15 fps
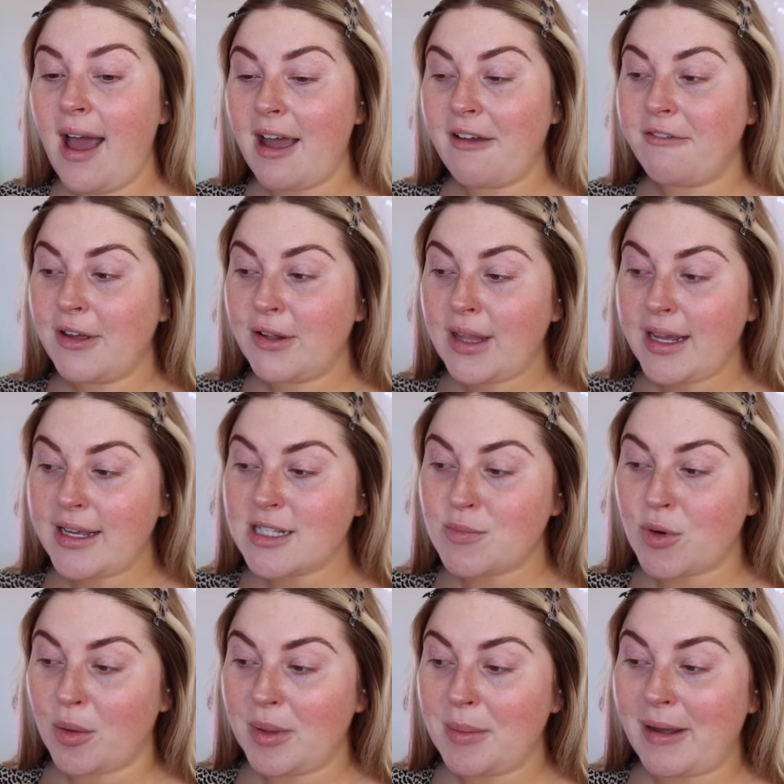I feel like it's
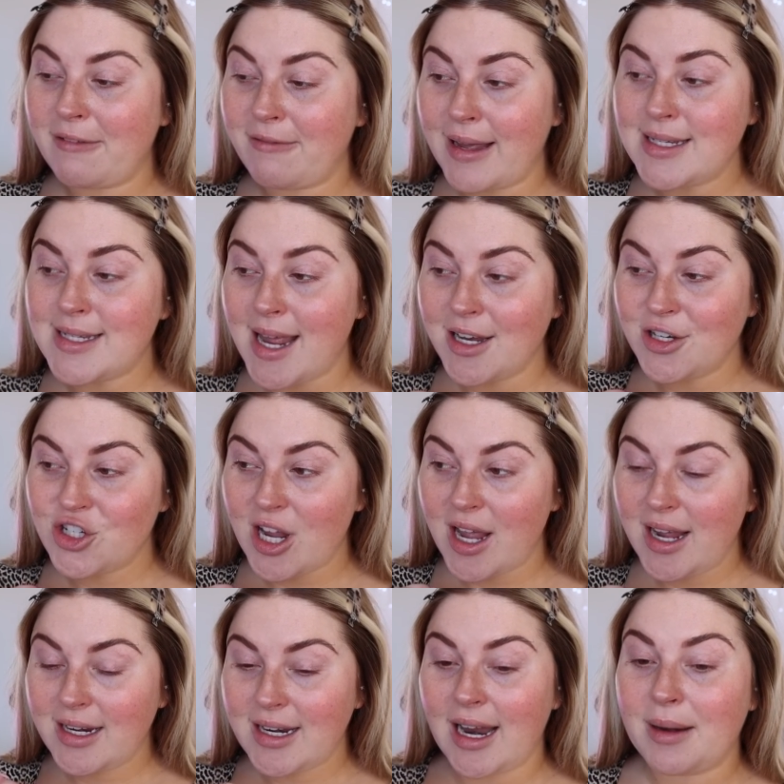probably my fake tan
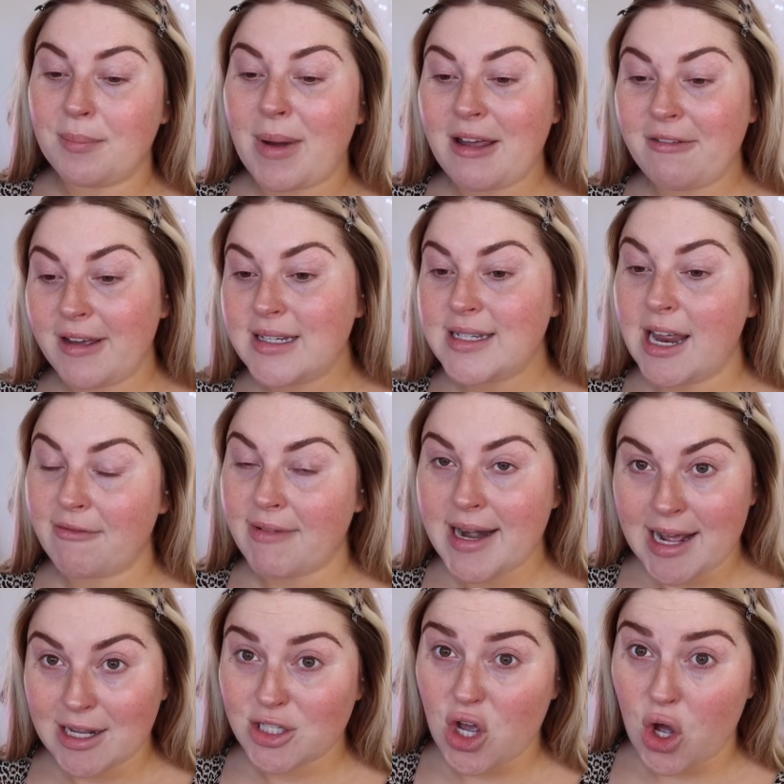shade, and my fake tan right
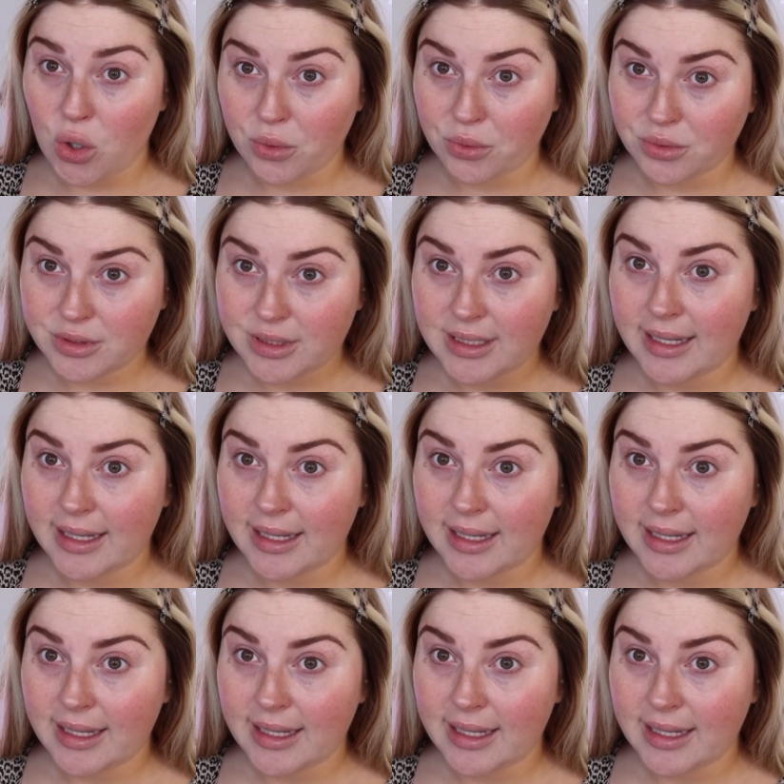now is old.